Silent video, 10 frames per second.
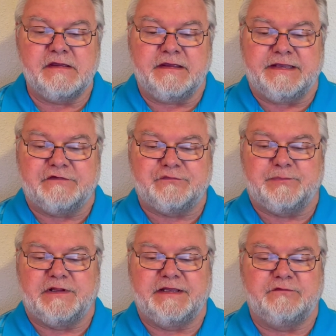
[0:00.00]
He
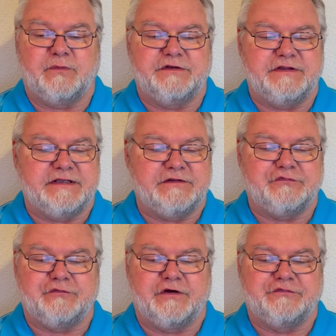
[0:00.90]
explained what
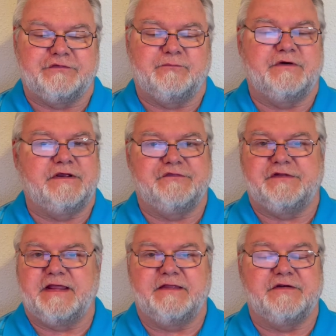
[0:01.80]
deconstruction was, and
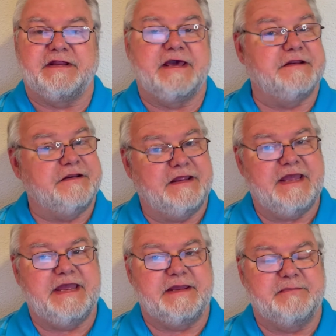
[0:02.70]
now that it had a
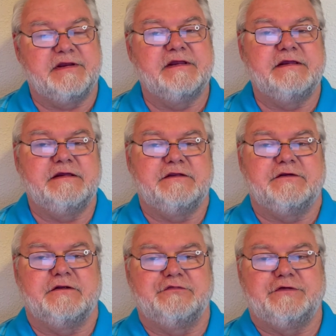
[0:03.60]
name,
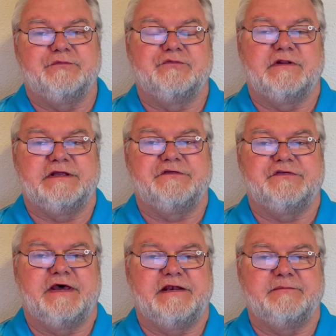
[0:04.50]
you know, she was really
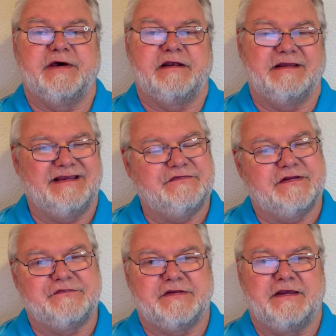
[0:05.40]
excited about it. And I guess
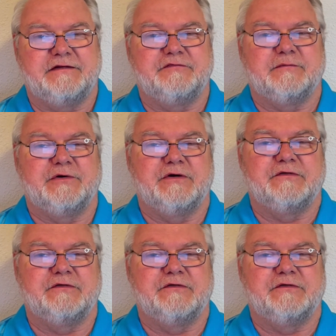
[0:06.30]
that's kind of from her